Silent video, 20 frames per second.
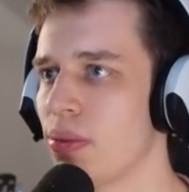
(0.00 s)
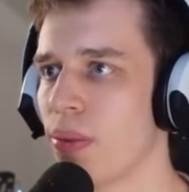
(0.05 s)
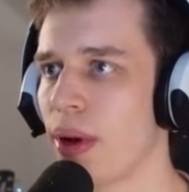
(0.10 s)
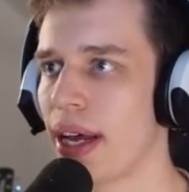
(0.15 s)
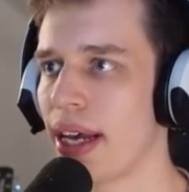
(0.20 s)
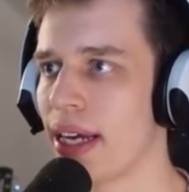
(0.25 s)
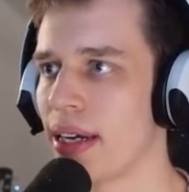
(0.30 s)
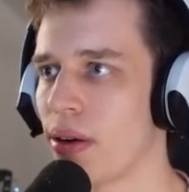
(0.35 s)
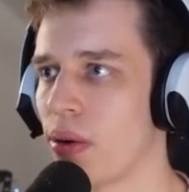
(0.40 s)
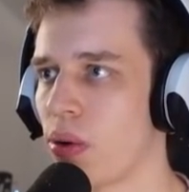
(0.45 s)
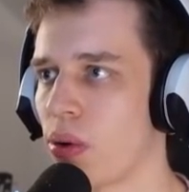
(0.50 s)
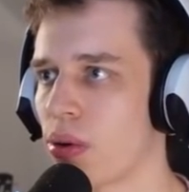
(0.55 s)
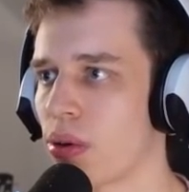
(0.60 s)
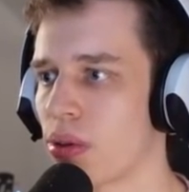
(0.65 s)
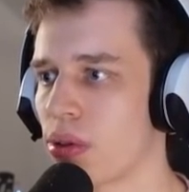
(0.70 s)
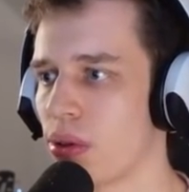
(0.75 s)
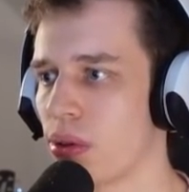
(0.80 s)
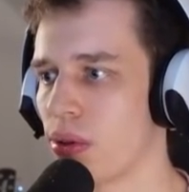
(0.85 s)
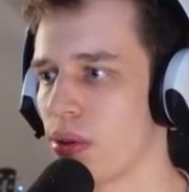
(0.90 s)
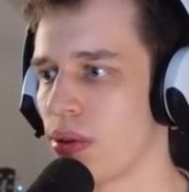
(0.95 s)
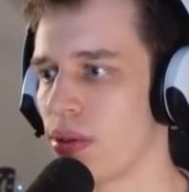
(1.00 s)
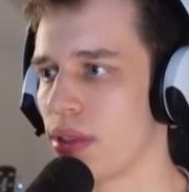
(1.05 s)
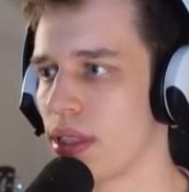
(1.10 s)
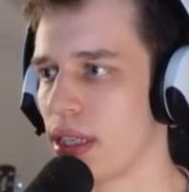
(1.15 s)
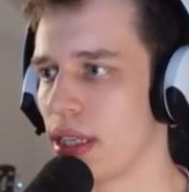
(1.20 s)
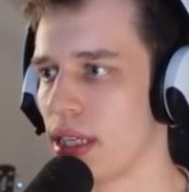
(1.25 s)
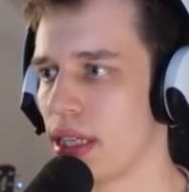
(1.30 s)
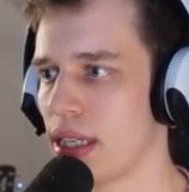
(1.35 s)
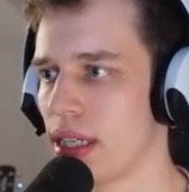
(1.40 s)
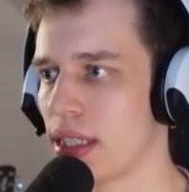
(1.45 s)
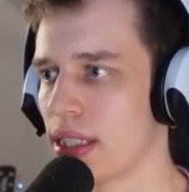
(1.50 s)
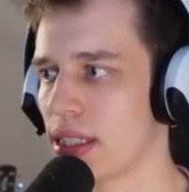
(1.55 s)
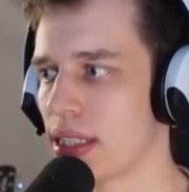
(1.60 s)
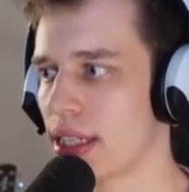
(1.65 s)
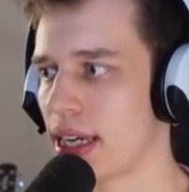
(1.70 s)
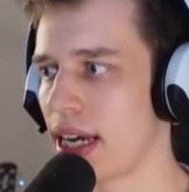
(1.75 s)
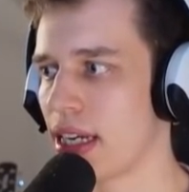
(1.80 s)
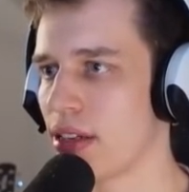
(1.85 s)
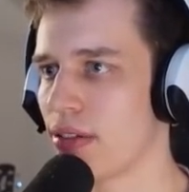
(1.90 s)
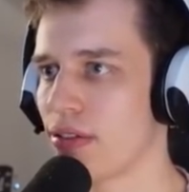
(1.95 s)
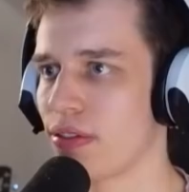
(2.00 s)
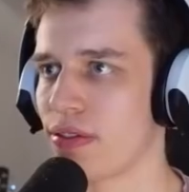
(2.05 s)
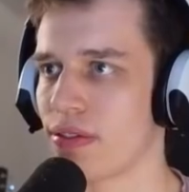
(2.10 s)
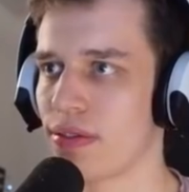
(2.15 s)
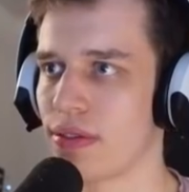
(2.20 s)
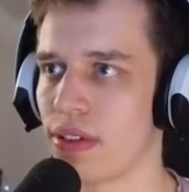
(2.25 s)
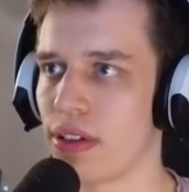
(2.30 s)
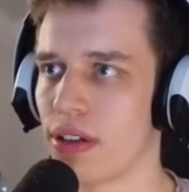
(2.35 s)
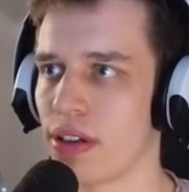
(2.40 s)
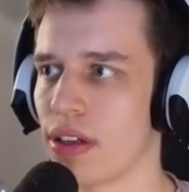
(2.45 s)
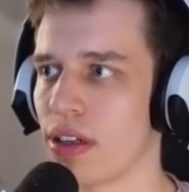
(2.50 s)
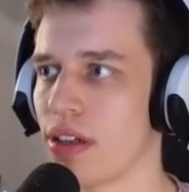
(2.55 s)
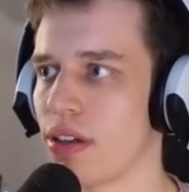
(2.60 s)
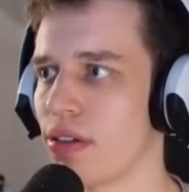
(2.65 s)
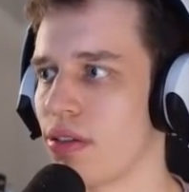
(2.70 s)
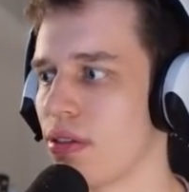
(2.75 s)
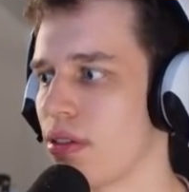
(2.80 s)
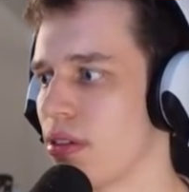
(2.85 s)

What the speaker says: why Oracle is kind of the